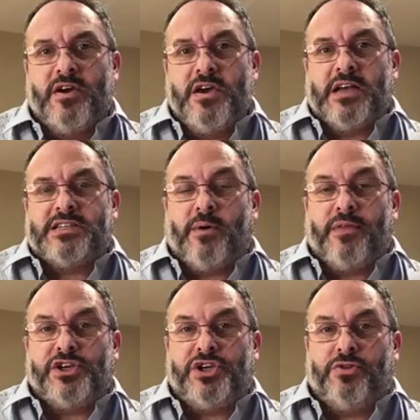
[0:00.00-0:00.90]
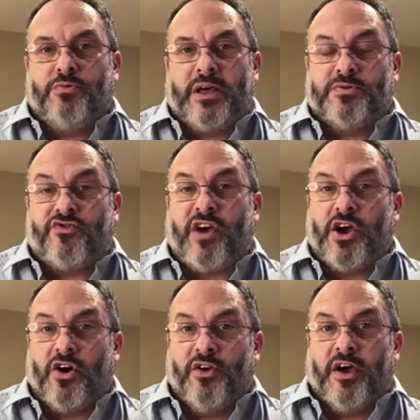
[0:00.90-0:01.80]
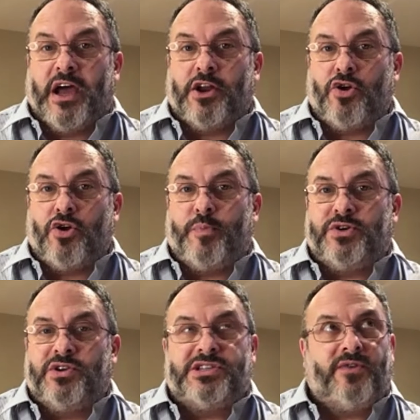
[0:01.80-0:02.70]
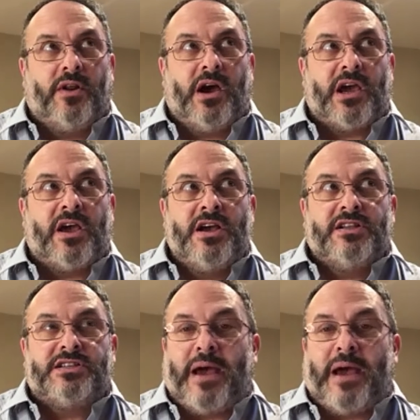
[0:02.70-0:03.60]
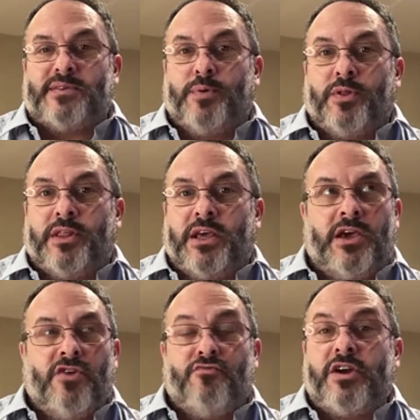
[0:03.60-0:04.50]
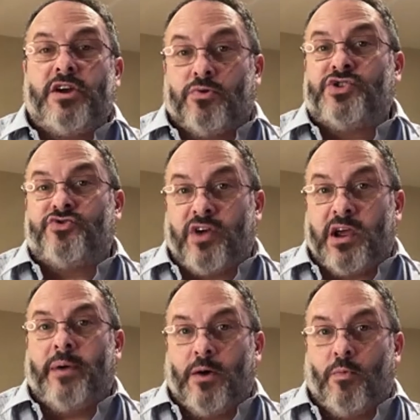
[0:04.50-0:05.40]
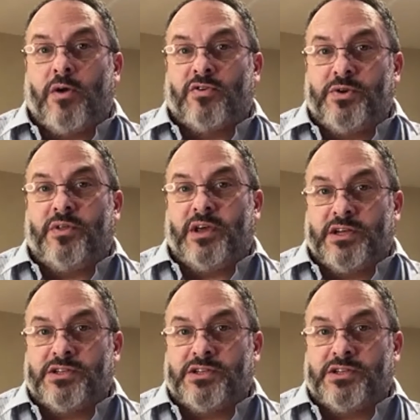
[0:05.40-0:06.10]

And so I think she thought that was a great honour and an opportunity, if you like, to perhaps put the record straight about one or two things